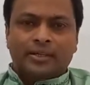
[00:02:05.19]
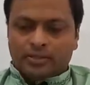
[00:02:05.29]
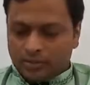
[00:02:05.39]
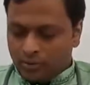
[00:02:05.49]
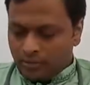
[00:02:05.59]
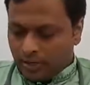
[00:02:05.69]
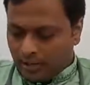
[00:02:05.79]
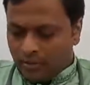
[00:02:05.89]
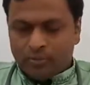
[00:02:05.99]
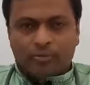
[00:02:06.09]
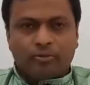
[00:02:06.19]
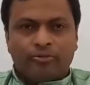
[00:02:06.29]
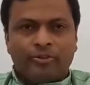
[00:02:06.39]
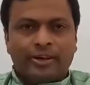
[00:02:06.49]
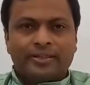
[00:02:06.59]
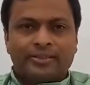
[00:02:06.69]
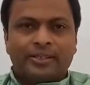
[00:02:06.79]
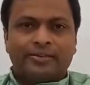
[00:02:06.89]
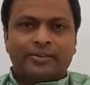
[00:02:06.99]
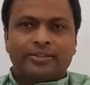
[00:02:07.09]
So how, where is the
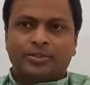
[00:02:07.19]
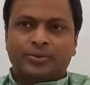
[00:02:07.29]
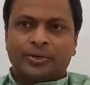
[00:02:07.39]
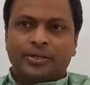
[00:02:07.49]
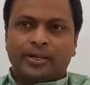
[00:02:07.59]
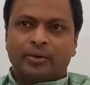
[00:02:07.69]
liver situated,